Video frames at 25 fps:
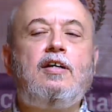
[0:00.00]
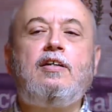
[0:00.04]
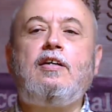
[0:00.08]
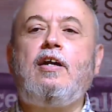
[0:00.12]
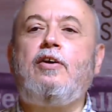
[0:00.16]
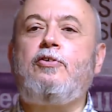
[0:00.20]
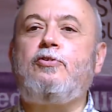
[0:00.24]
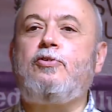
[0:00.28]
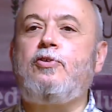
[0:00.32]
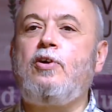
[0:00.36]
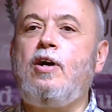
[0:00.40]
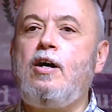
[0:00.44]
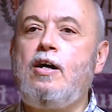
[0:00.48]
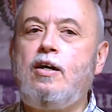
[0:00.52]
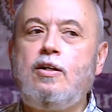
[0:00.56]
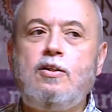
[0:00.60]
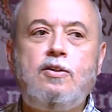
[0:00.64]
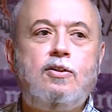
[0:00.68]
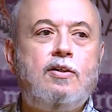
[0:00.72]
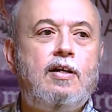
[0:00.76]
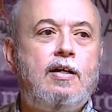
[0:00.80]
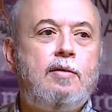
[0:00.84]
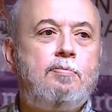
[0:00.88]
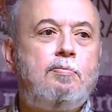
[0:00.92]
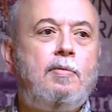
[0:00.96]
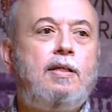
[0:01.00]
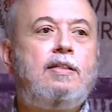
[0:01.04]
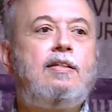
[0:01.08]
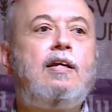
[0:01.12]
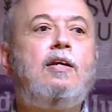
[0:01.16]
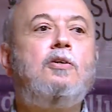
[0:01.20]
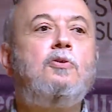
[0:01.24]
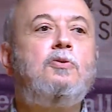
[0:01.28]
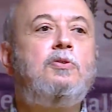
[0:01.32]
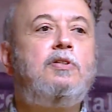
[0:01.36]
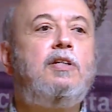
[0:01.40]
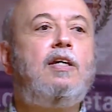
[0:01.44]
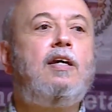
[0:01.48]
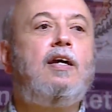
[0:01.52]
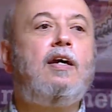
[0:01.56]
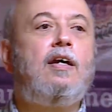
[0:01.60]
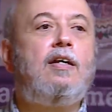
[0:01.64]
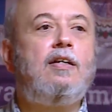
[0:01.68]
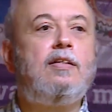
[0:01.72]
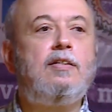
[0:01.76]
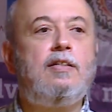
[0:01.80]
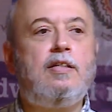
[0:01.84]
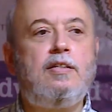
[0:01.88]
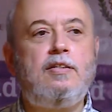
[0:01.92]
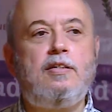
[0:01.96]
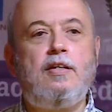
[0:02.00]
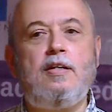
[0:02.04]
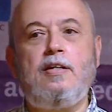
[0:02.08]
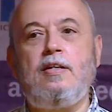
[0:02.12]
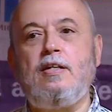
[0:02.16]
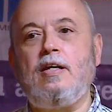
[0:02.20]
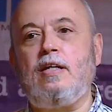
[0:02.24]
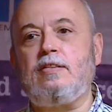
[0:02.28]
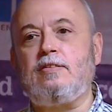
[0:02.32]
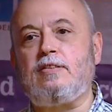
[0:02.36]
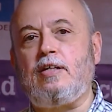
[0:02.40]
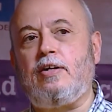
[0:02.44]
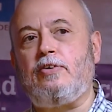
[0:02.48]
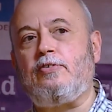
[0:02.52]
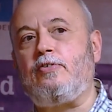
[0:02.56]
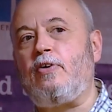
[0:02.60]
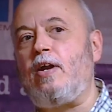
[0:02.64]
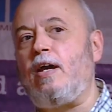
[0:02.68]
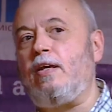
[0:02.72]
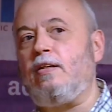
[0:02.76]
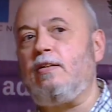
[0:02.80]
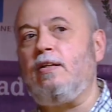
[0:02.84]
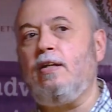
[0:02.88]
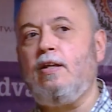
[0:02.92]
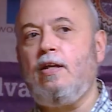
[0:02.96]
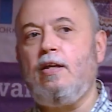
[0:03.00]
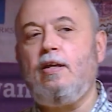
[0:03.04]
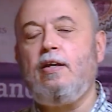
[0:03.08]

are wrong or metallurgical engineers are right.